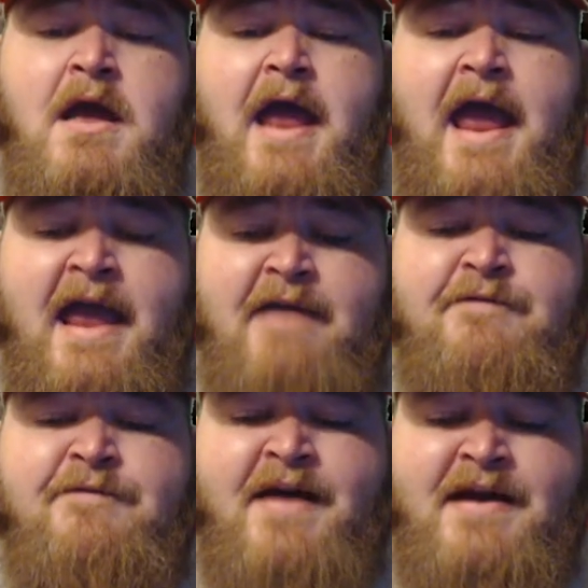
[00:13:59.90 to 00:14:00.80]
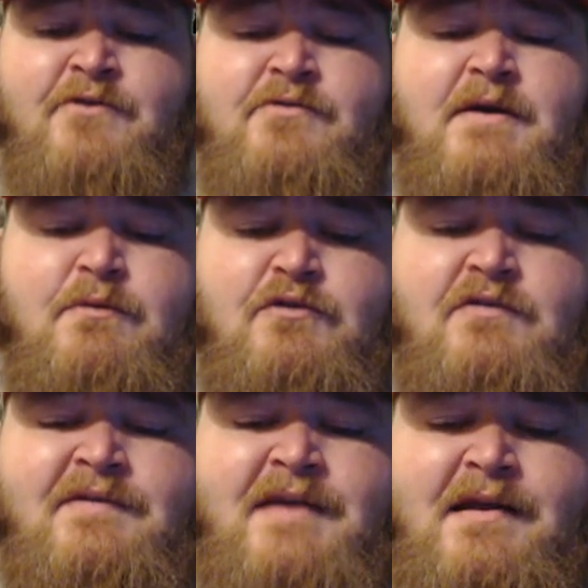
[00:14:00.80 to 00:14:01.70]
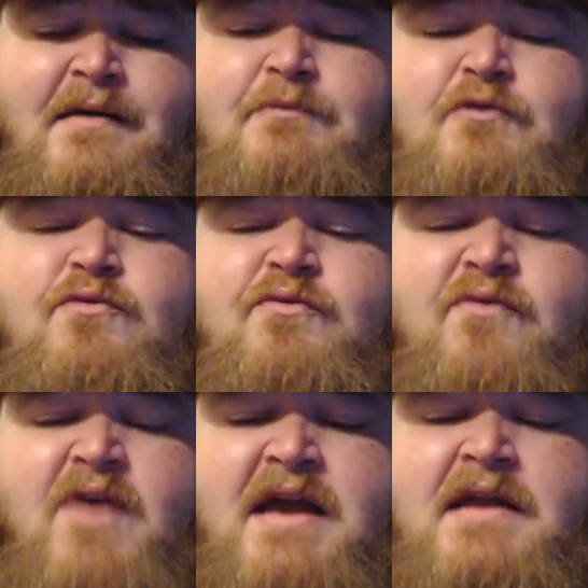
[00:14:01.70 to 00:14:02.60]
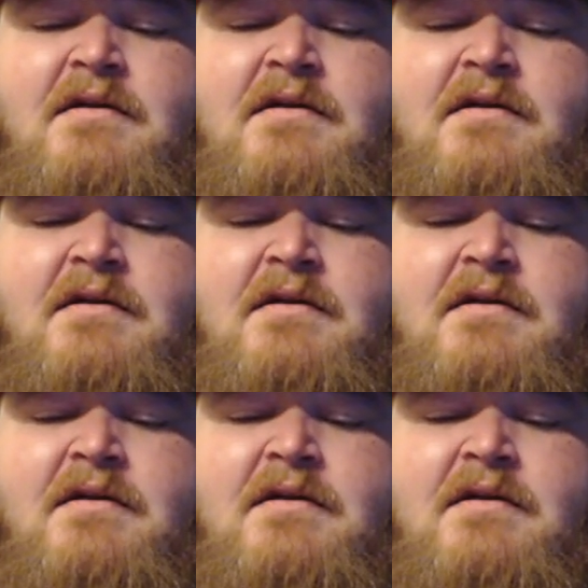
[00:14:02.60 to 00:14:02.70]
a fighter that was set up to fight